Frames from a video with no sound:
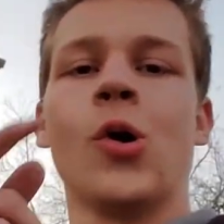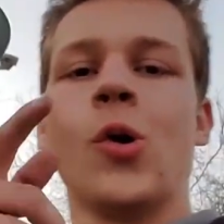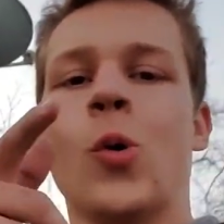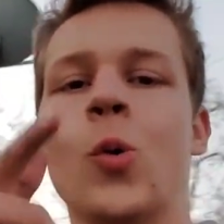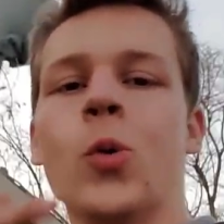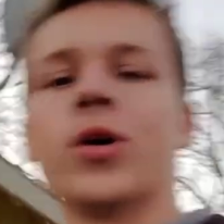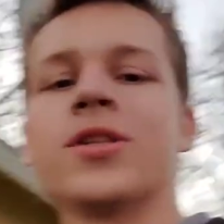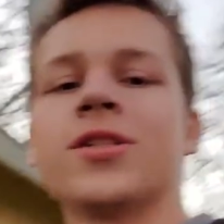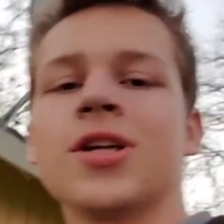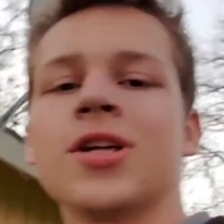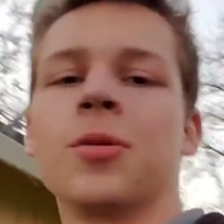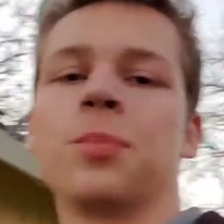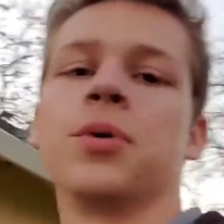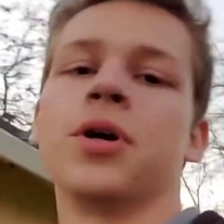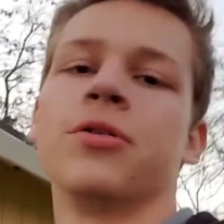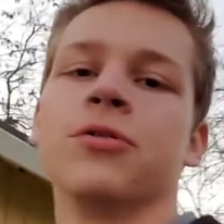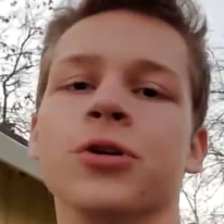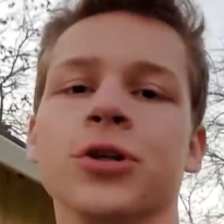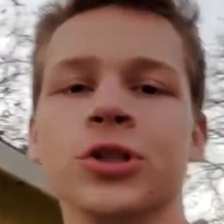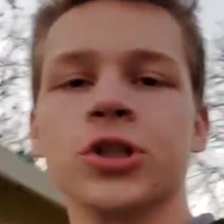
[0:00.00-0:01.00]
What's up
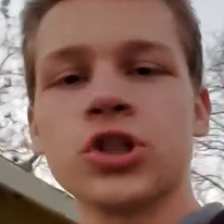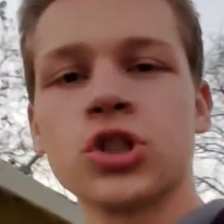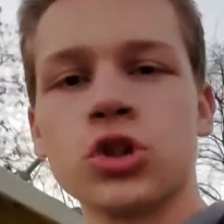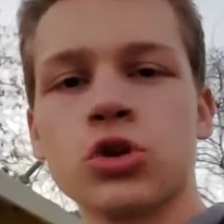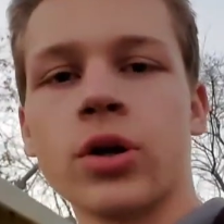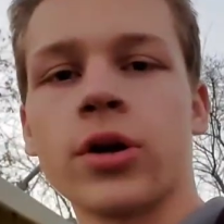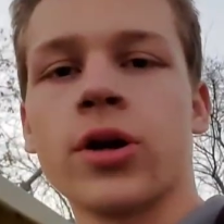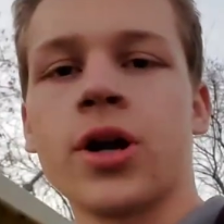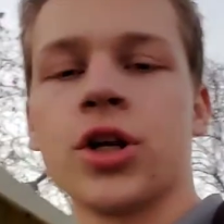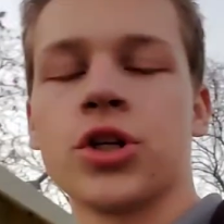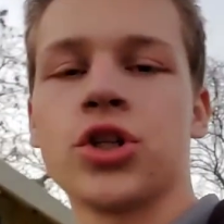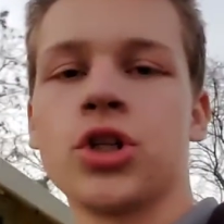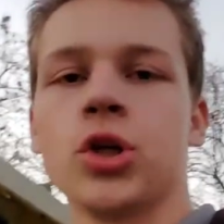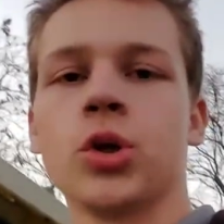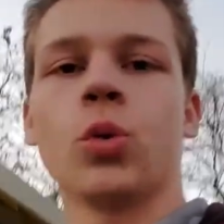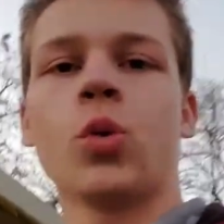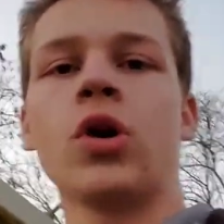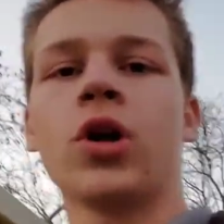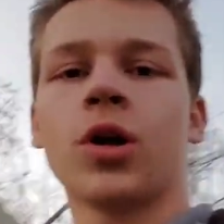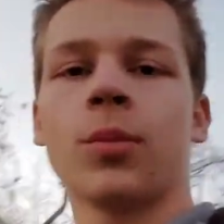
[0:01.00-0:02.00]
everyone, this is Drake here.
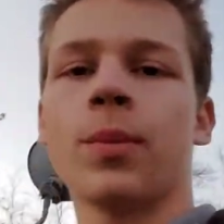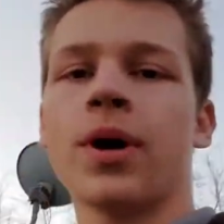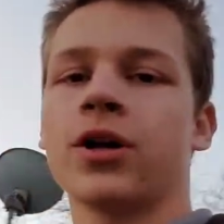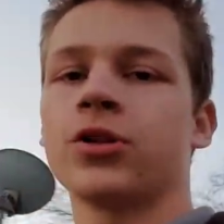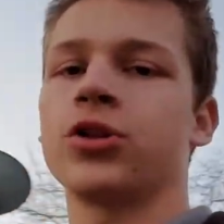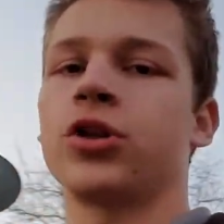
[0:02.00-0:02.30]
welcome back